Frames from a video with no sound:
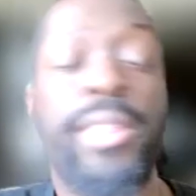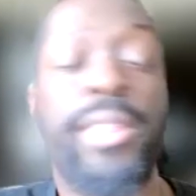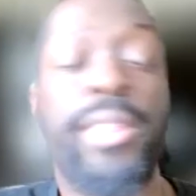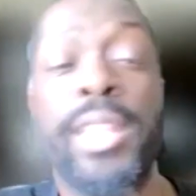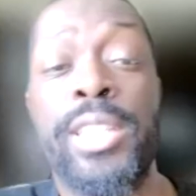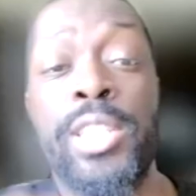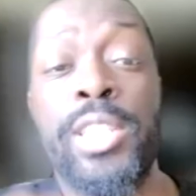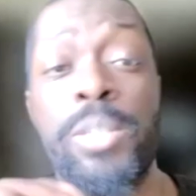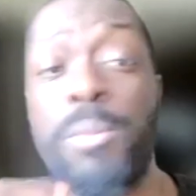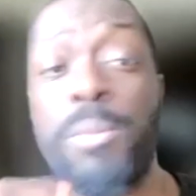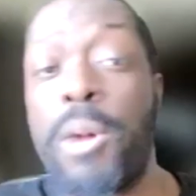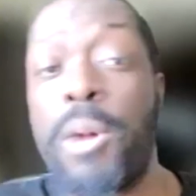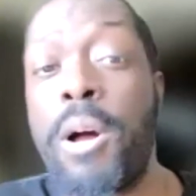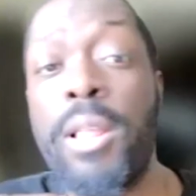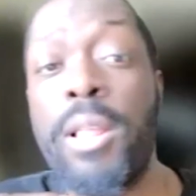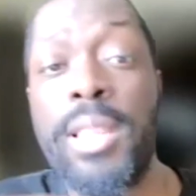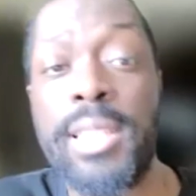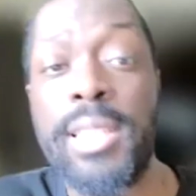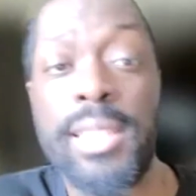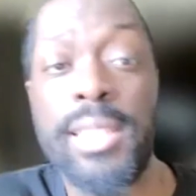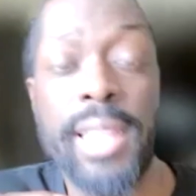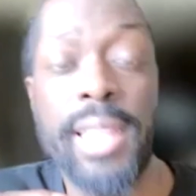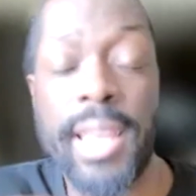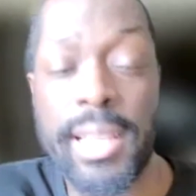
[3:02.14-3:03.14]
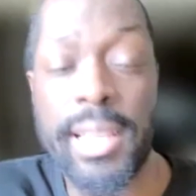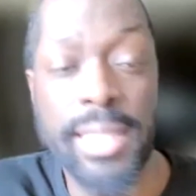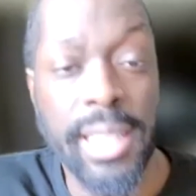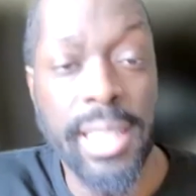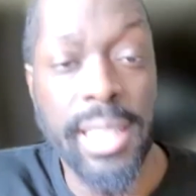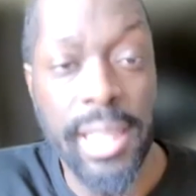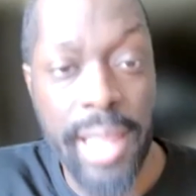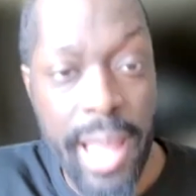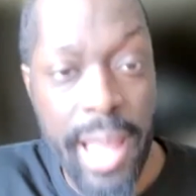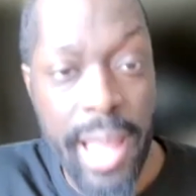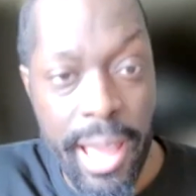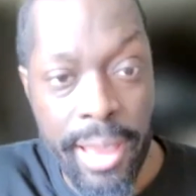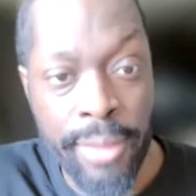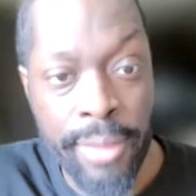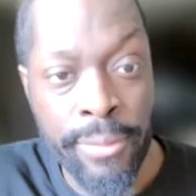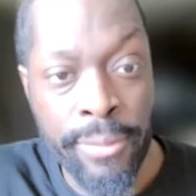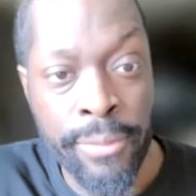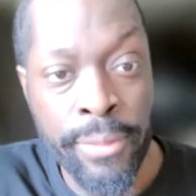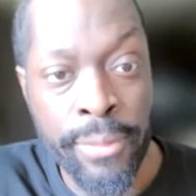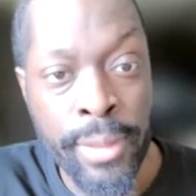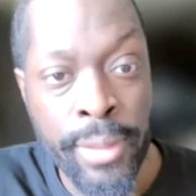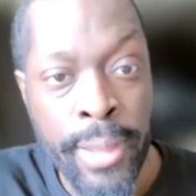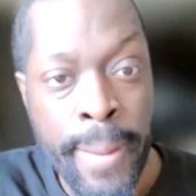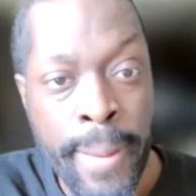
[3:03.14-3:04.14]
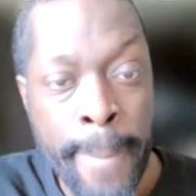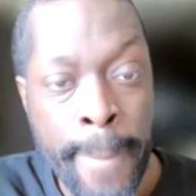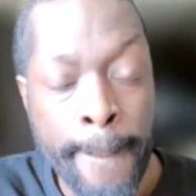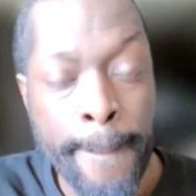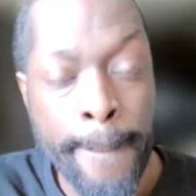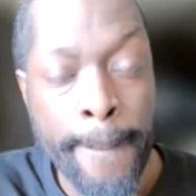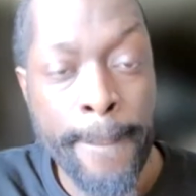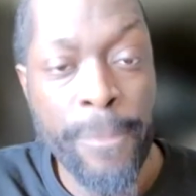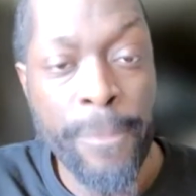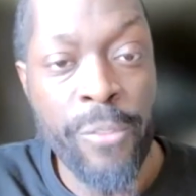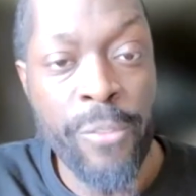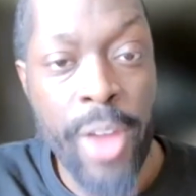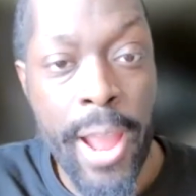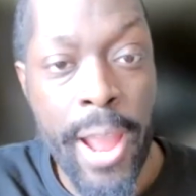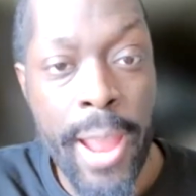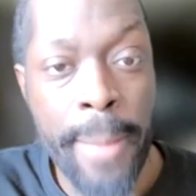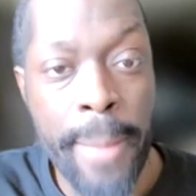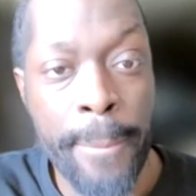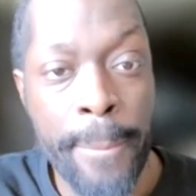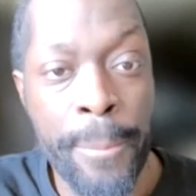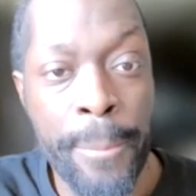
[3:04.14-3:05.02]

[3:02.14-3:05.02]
smallest things in life, right?